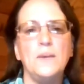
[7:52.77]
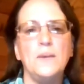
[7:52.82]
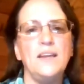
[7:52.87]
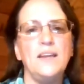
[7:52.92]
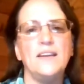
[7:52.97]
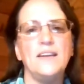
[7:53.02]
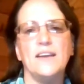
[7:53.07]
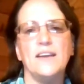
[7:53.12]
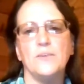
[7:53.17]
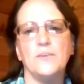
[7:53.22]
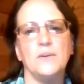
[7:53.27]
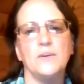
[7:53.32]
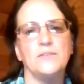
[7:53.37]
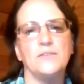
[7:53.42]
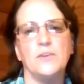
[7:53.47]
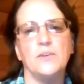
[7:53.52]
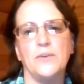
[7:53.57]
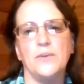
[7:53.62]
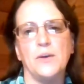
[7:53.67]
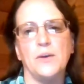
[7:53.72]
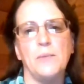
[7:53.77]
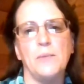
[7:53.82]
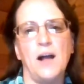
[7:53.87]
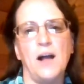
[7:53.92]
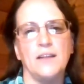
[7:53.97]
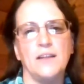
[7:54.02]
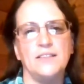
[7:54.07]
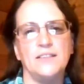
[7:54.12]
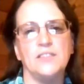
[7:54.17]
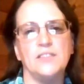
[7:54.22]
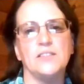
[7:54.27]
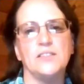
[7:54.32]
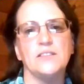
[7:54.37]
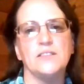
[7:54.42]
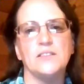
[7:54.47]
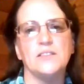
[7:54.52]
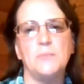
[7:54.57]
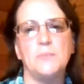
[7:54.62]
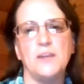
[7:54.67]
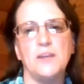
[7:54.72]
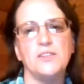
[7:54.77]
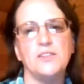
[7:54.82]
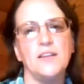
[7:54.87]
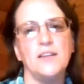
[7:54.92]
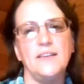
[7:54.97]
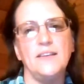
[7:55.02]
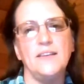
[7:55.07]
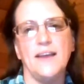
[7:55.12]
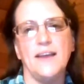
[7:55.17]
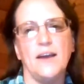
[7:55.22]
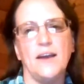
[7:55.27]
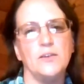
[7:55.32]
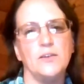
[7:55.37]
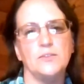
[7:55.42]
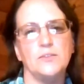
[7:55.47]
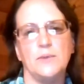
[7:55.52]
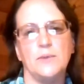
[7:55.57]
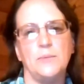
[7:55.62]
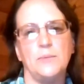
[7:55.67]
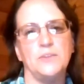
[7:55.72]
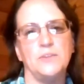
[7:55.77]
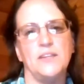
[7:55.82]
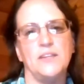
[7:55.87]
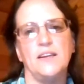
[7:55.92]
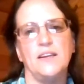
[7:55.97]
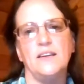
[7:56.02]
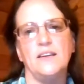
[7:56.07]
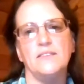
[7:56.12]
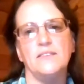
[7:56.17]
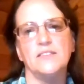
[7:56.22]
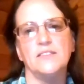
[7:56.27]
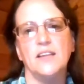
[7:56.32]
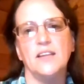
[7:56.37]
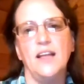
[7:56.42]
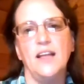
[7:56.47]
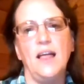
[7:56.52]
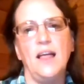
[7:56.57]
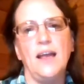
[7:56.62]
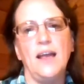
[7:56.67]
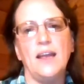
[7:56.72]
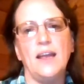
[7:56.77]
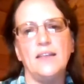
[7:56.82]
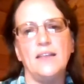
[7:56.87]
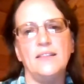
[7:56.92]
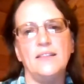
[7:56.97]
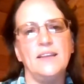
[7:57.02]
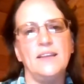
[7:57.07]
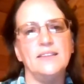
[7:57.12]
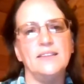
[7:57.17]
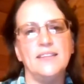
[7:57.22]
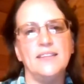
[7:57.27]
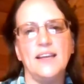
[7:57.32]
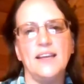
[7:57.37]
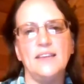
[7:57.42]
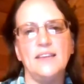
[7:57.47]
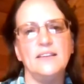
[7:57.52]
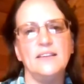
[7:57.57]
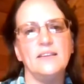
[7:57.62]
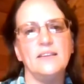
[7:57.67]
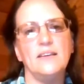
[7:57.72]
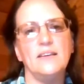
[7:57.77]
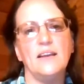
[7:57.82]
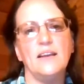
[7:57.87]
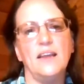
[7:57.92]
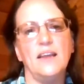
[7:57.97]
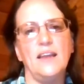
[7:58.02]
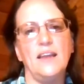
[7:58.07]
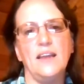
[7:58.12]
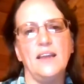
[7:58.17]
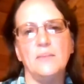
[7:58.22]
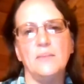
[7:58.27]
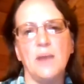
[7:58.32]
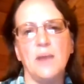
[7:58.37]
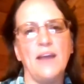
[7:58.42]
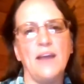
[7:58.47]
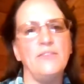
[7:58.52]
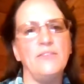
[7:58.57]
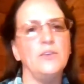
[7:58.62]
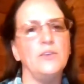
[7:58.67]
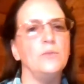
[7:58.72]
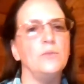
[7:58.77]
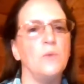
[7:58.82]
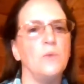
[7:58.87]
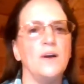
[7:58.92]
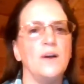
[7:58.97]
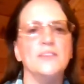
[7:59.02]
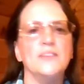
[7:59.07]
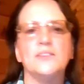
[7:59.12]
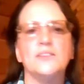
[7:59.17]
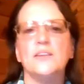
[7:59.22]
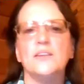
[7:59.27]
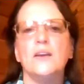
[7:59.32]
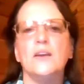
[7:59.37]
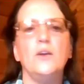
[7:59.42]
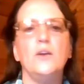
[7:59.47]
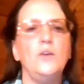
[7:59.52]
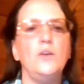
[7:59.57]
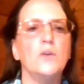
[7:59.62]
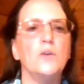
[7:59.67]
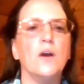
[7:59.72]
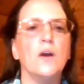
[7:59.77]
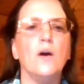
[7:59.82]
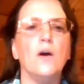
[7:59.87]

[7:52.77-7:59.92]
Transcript: we need to get rid of career politicians, especially in the House of Representatives. The intent, in my view, was you